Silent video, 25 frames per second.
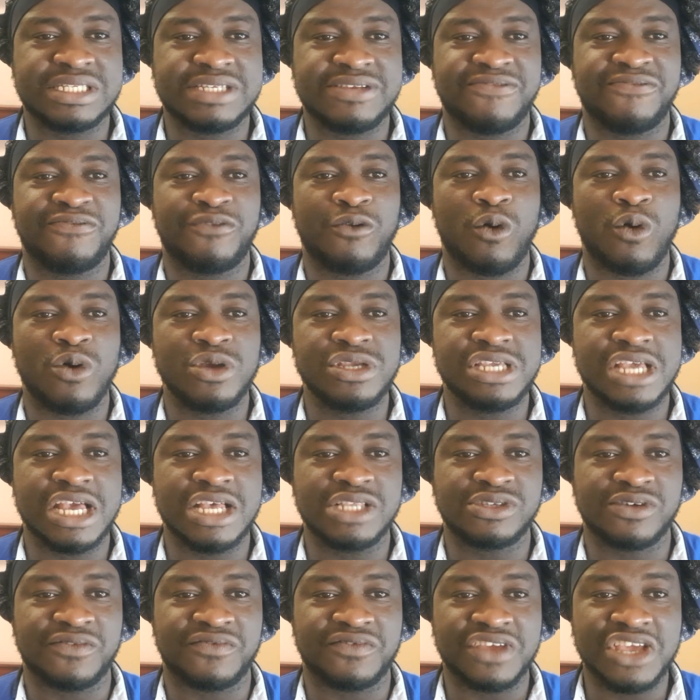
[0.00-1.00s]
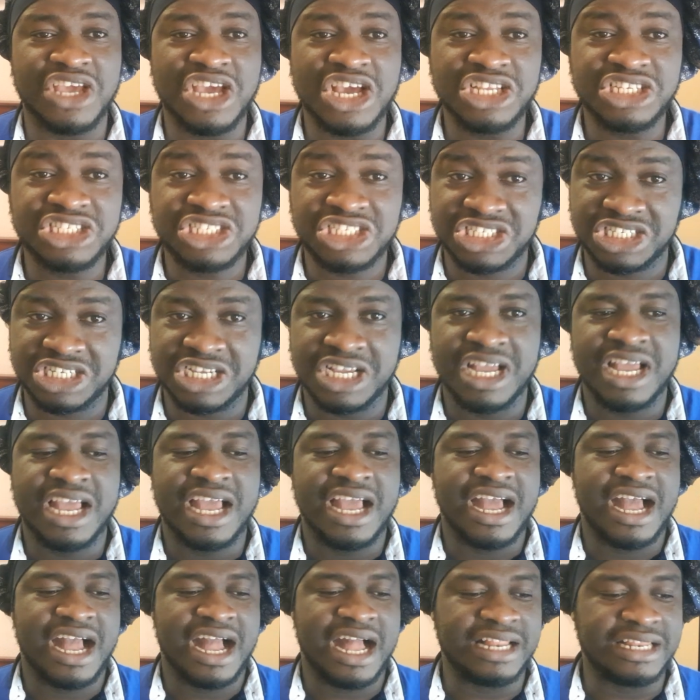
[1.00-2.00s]
I really feel that
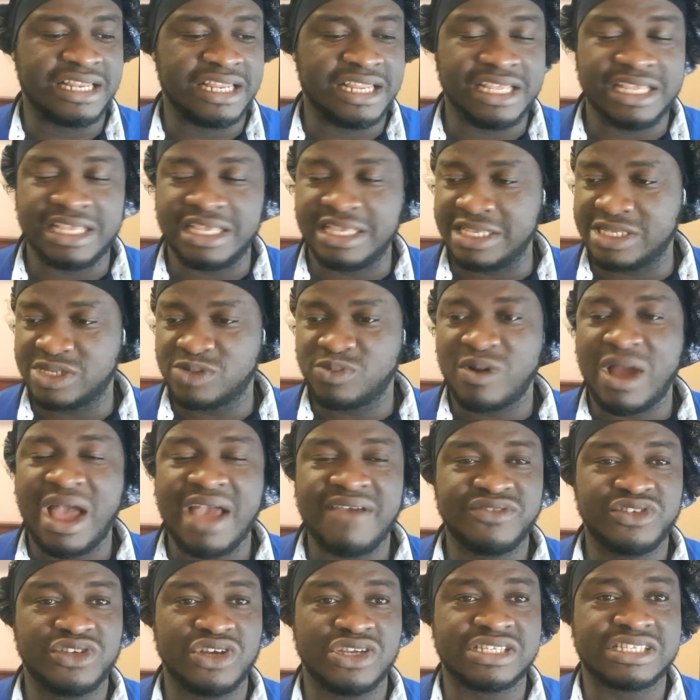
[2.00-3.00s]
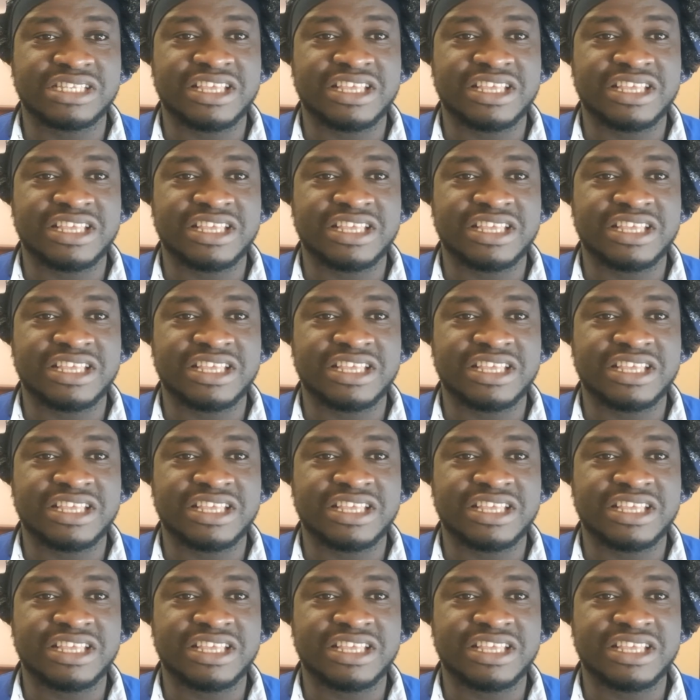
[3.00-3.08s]
God is a merciful God.